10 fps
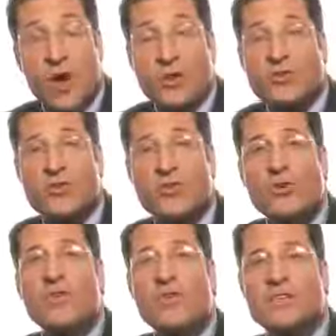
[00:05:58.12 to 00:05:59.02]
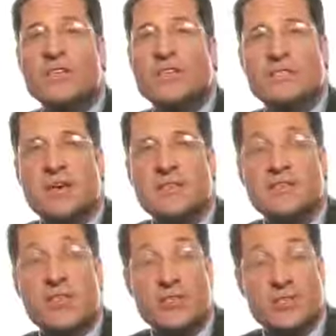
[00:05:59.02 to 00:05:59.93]
There's also university
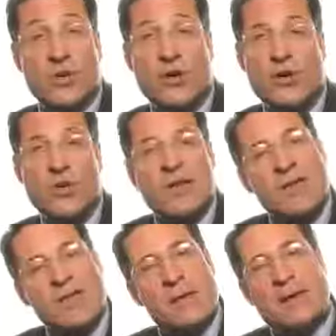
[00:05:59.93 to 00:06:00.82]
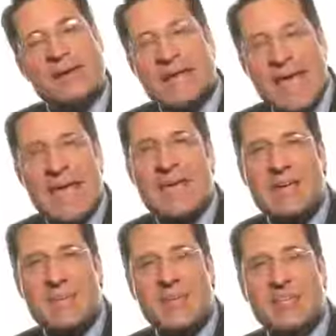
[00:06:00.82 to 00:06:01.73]
studies that show that by
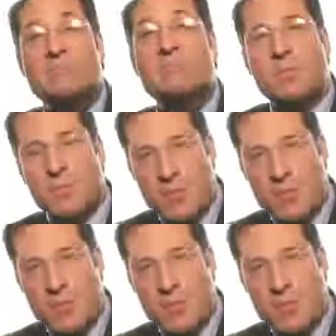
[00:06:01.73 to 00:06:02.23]
taking this